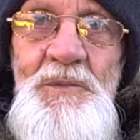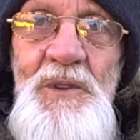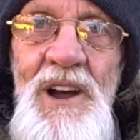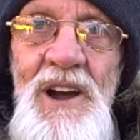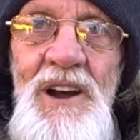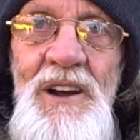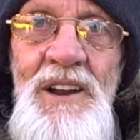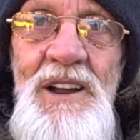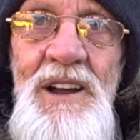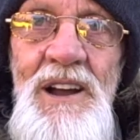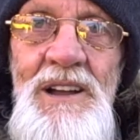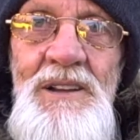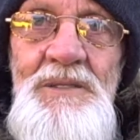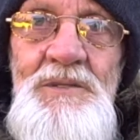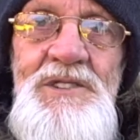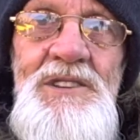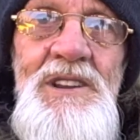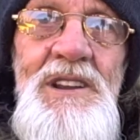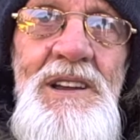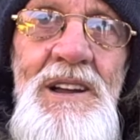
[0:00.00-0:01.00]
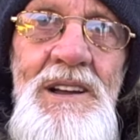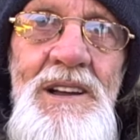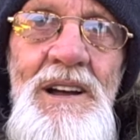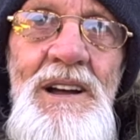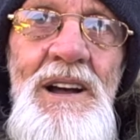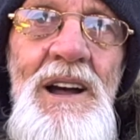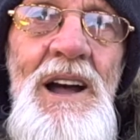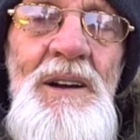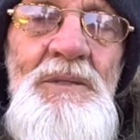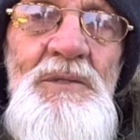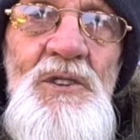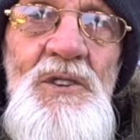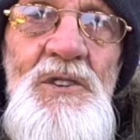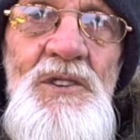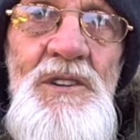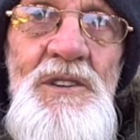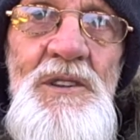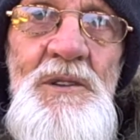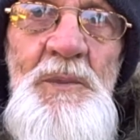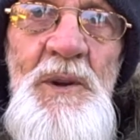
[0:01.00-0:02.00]
The archives, have a
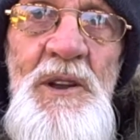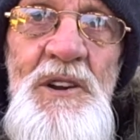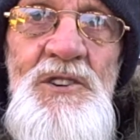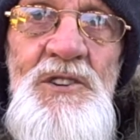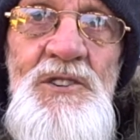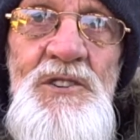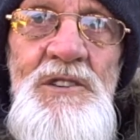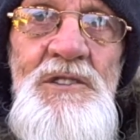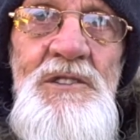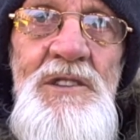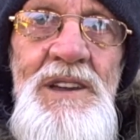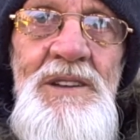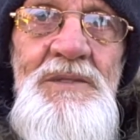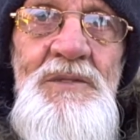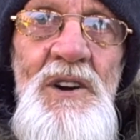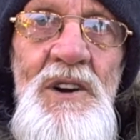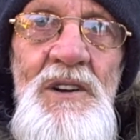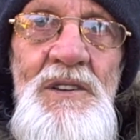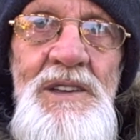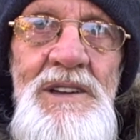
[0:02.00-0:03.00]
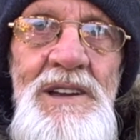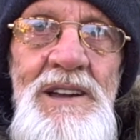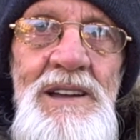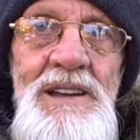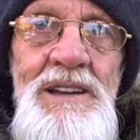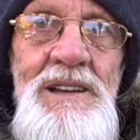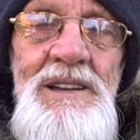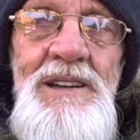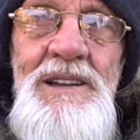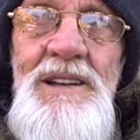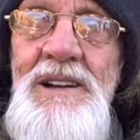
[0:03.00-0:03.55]
look at the pictures that they've got there.